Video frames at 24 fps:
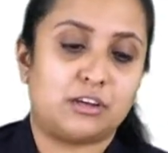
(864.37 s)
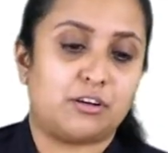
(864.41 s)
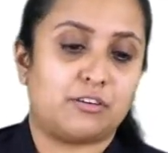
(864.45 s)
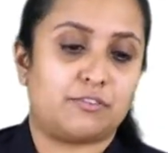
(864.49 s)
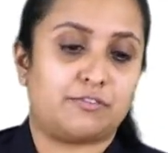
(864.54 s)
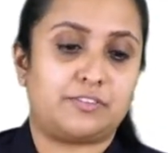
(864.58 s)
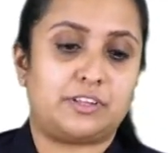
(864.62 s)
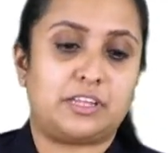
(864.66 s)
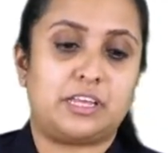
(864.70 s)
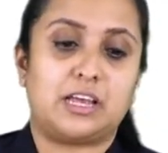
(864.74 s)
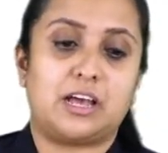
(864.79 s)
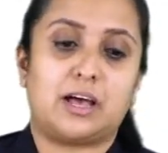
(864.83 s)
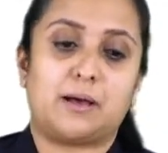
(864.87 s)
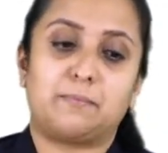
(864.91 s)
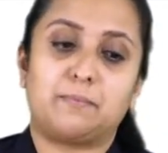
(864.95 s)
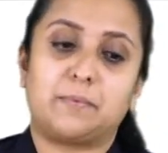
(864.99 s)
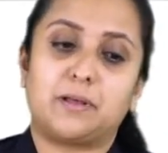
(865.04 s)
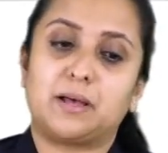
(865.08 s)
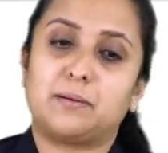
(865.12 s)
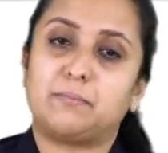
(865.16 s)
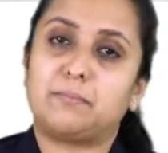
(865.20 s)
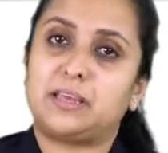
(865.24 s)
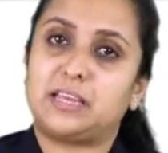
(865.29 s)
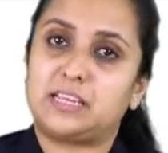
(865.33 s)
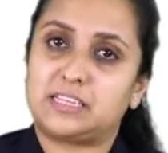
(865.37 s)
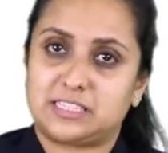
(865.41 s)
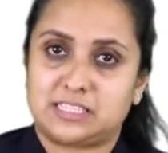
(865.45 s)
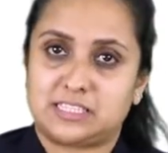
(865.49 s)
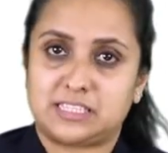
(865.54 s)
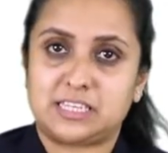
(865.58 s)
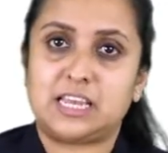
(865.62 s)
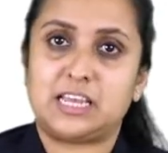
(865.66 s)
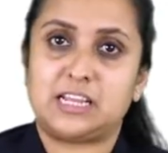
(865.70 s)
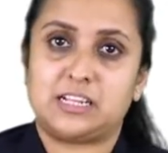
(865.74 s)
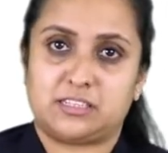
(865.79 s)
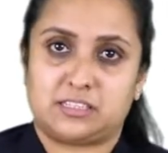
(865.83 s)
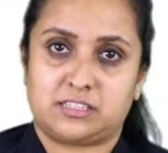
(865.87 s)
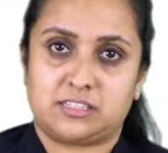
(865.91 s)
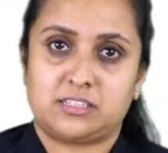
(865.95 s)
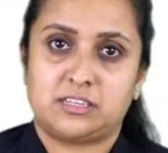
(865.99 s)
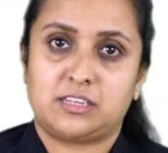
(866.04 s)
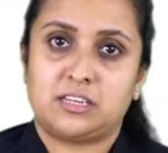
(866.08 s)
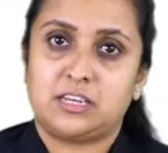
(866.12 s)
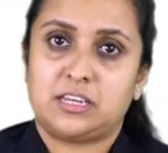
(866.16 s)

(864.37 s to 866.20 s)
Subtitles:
of the upcoming sales,